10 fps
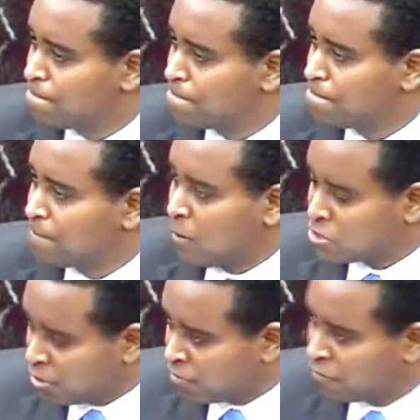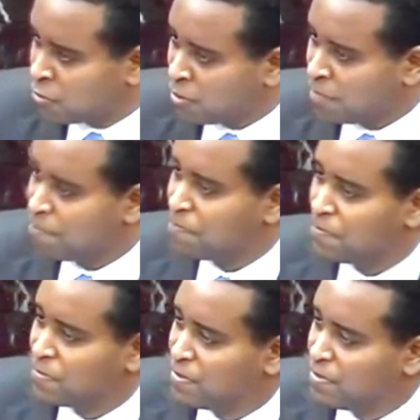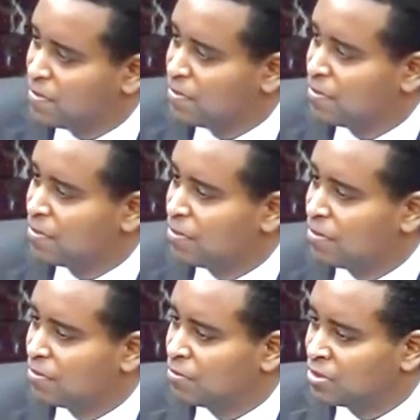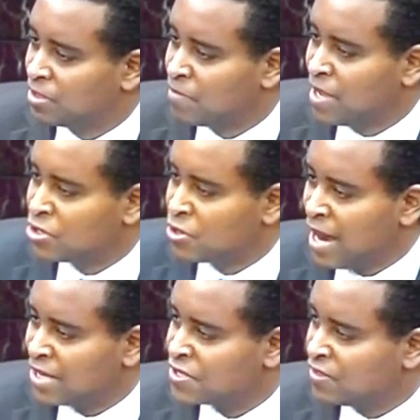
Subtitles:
I was on the floor with lead manager Raskin.